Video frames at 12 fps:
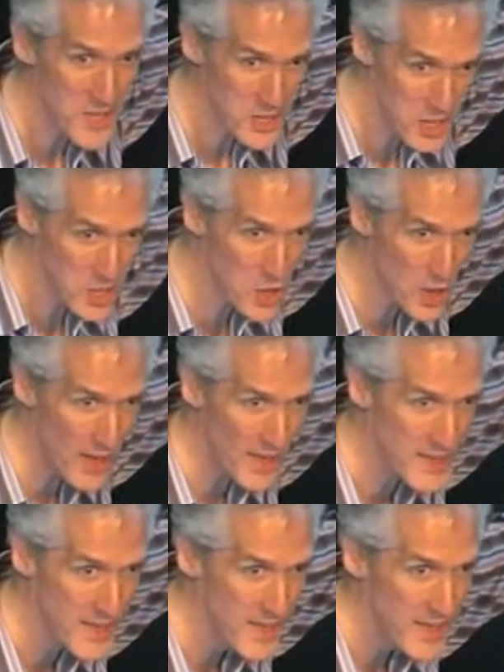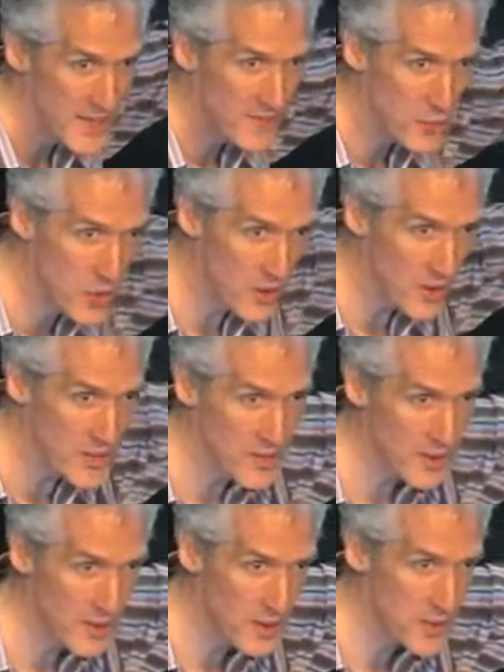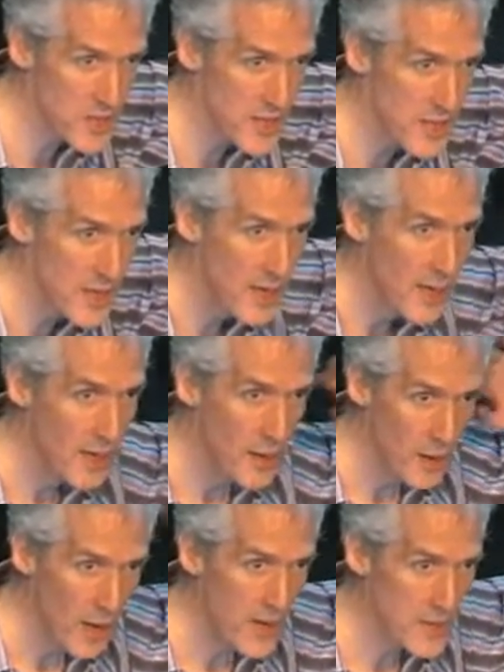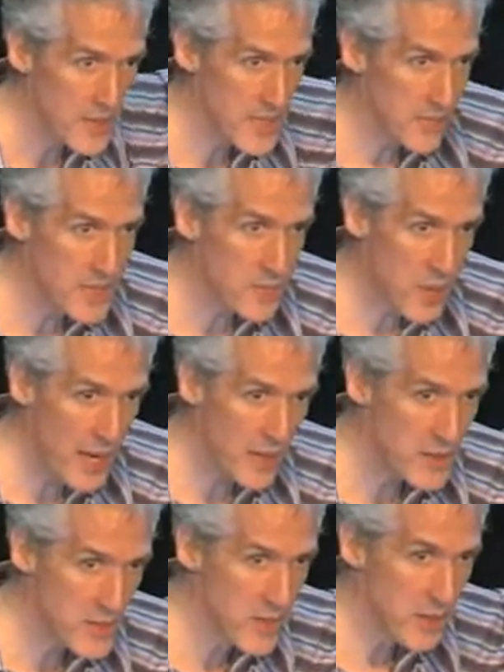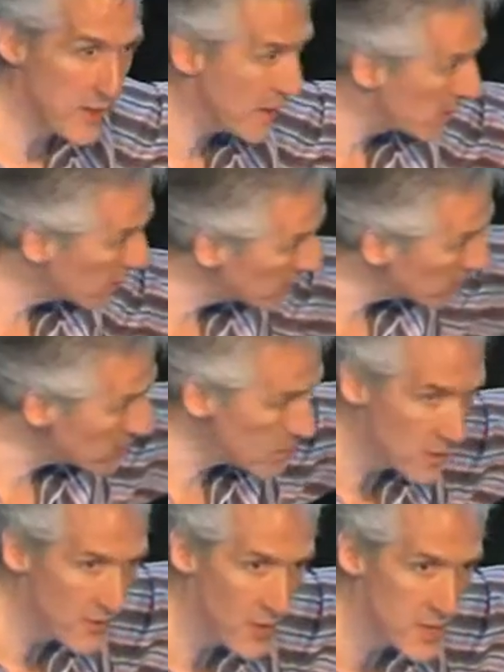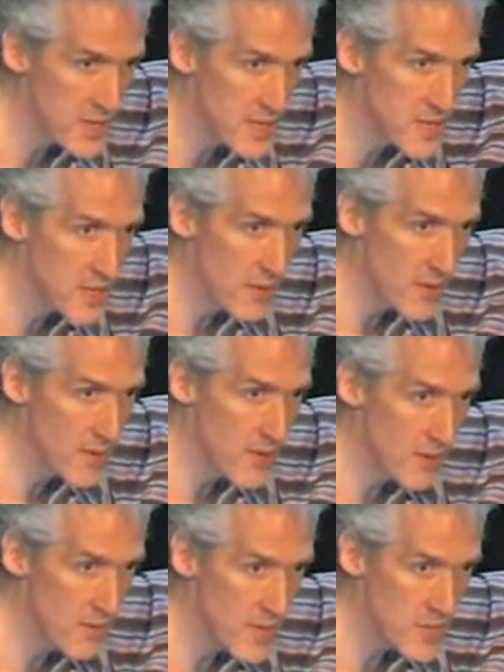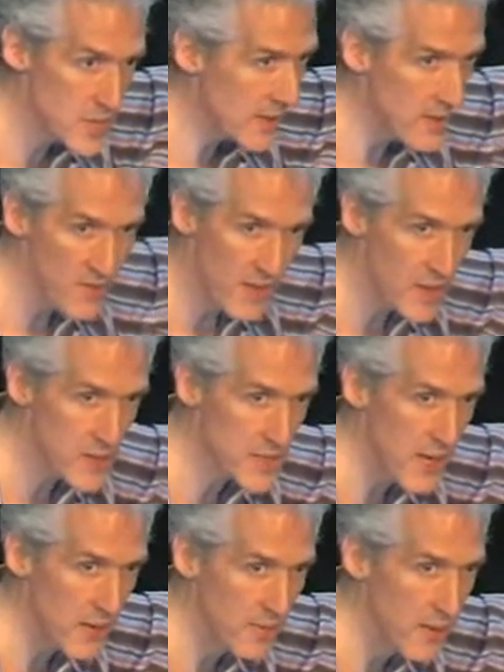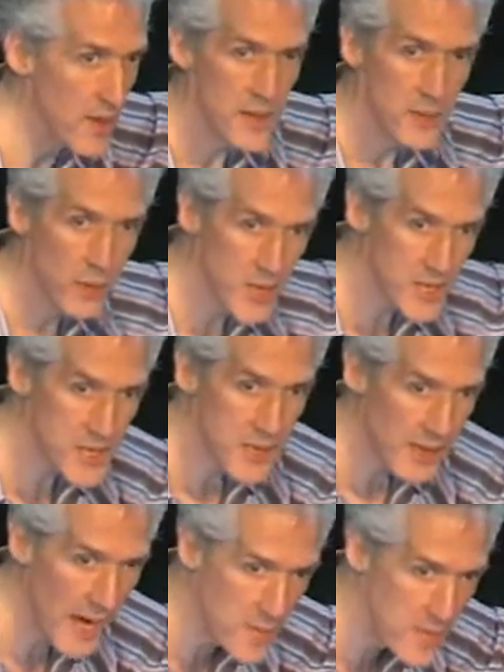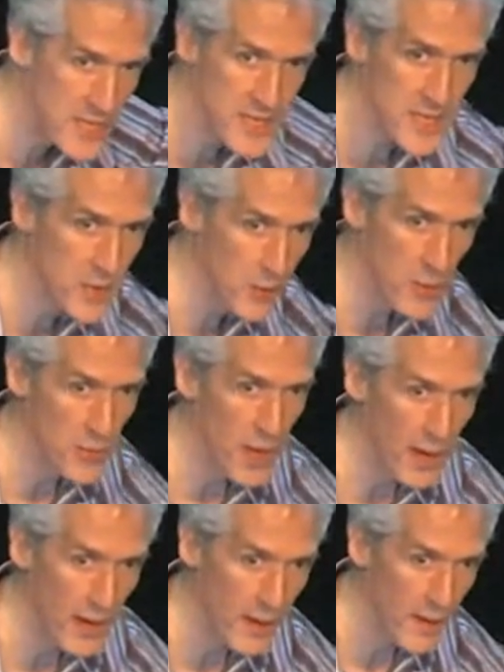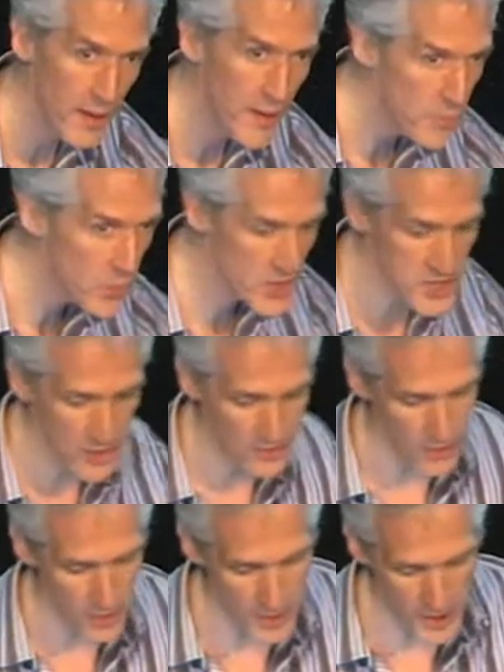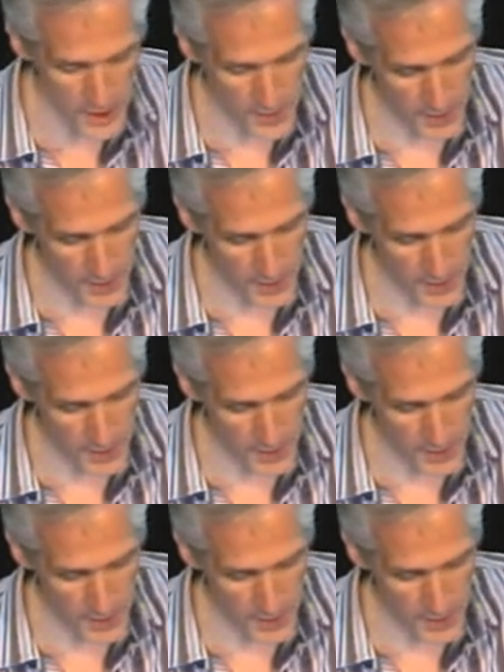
Just try it. If you're going to a country and someone's paying you to go there, look at the universities that are within reach and invite yourself. The worst that can happen is they don't reply. Put yourself forward.